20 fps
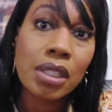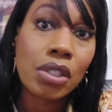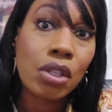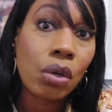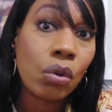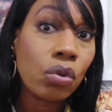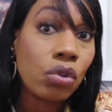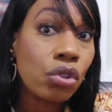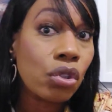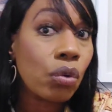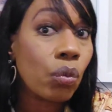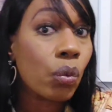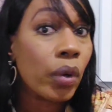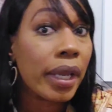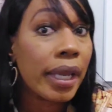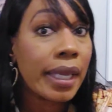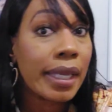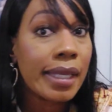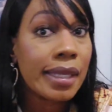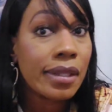those are
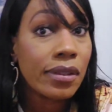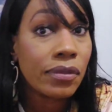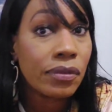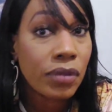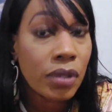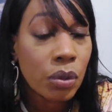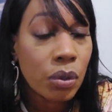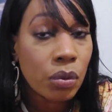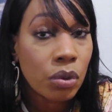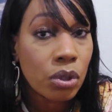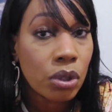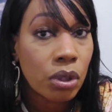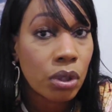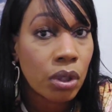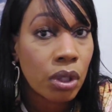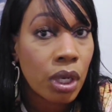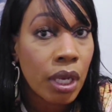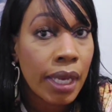way in the future.